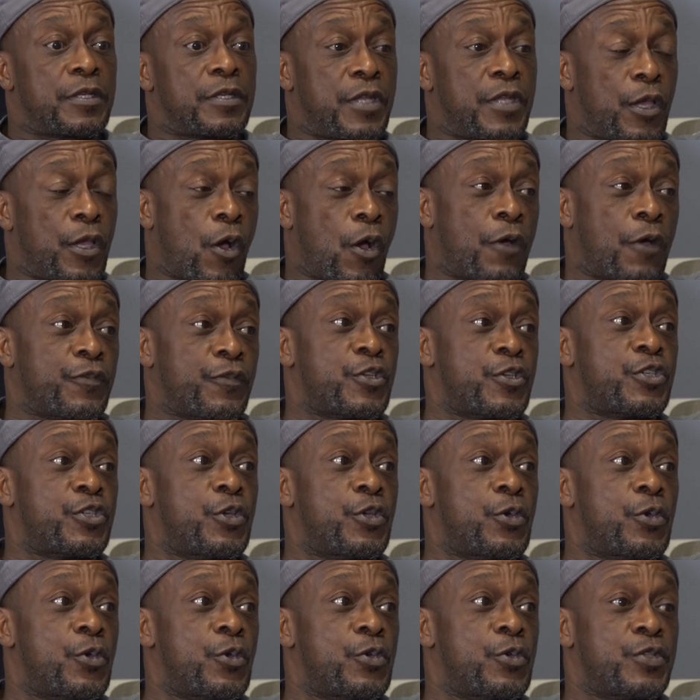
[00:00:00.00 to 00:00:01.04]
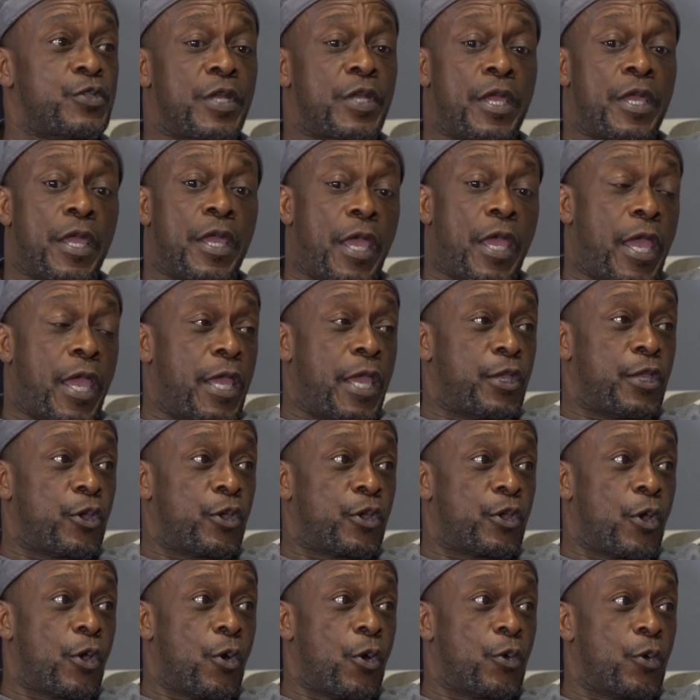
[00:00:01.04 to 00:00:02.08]
Take off your shoes, hang
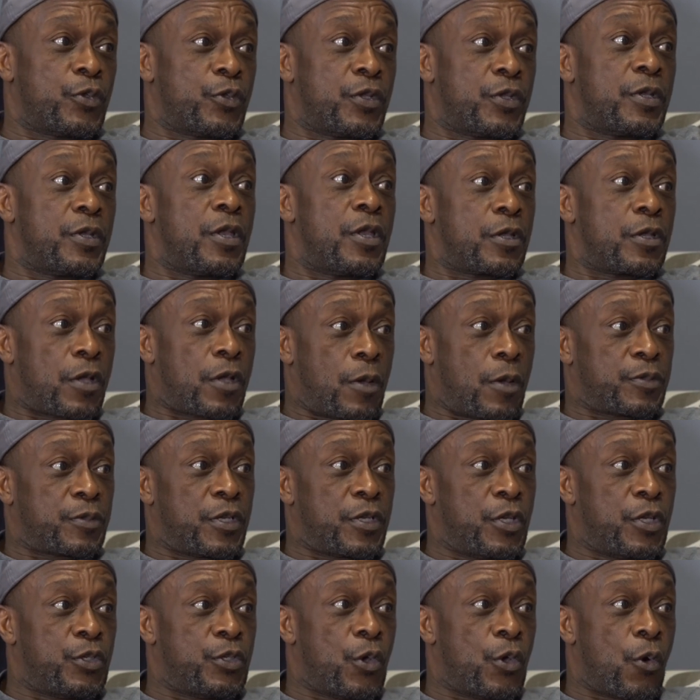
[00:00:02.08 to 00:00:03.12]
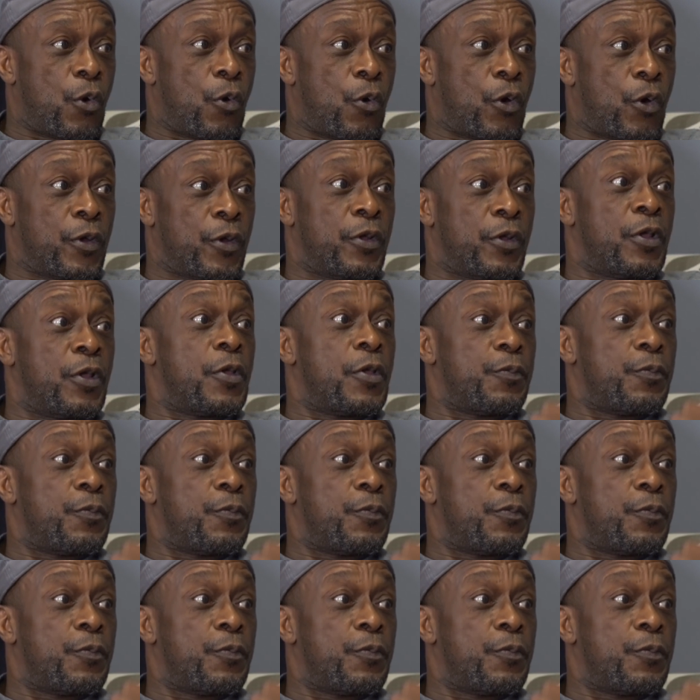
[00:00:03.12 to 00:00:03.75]
your coat, come to the door,